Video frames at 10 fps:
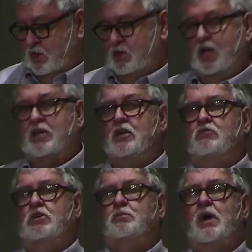Taking
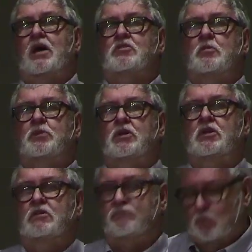
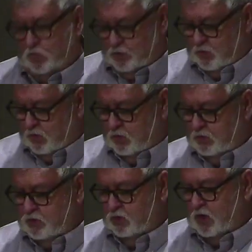responsibility for
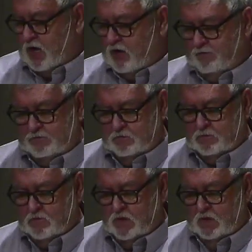your, your life
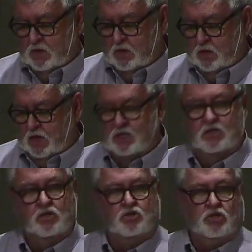and the
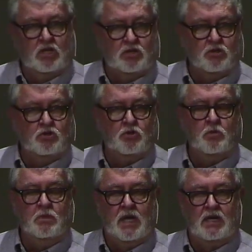decisions you
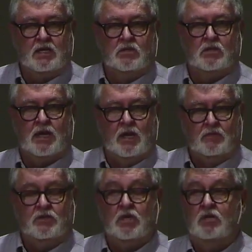make is kind
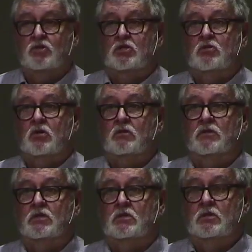of a touchy
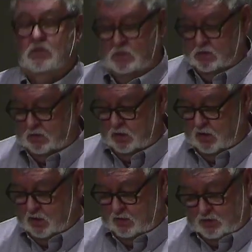service
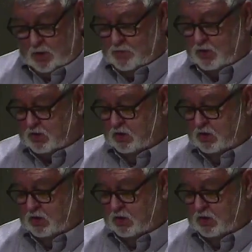uh, subject.